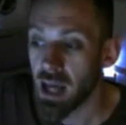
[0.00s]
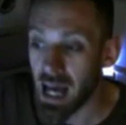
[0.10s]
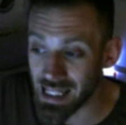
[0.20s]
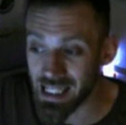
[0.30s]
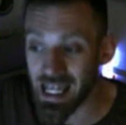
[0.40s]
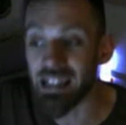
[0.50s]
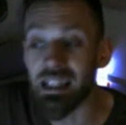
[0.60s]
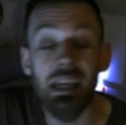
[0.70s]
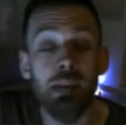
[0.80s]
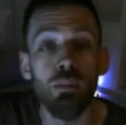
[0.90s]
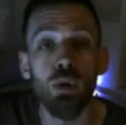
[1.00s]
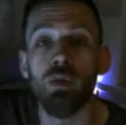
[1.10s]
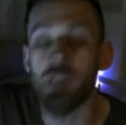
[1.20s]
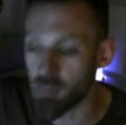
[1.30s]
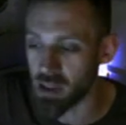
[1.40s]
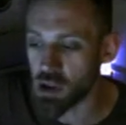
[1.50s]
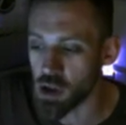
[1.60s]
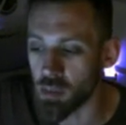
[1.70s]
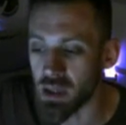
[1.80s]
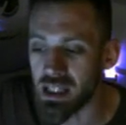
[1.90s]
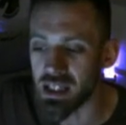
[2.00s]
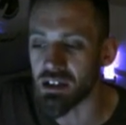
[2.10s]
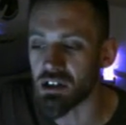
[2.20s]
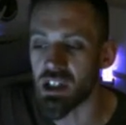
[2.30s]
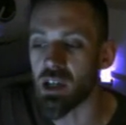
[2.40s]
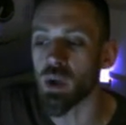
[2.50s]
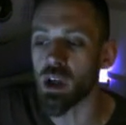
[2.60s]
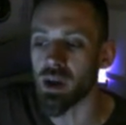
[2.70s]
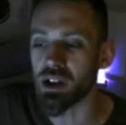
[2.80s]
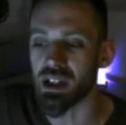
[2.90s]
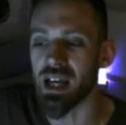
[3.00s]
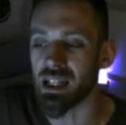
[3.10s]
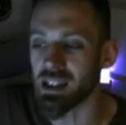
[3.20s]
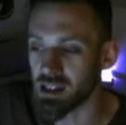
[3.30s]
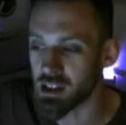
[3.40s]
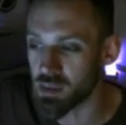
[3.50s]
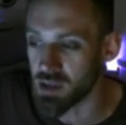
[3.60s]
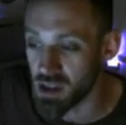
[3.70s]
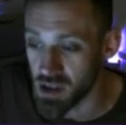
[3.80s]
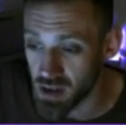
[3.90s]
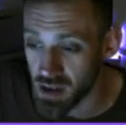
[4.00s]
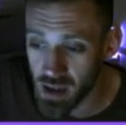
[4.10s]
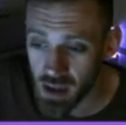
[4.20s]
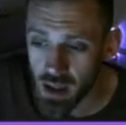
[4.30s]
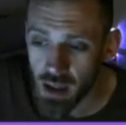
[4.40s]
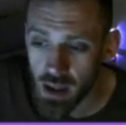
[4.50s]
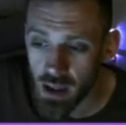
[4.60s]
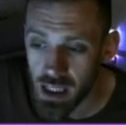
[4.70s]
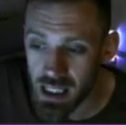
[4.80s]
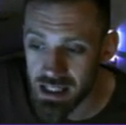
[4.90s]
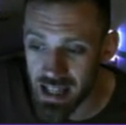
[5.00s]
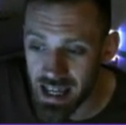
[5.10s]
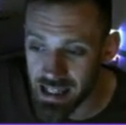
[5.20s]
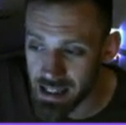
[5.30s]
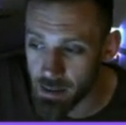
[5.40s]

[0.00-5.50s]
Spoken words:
And again, he moved the bishop. He didn't see what you actually had in this position. You take.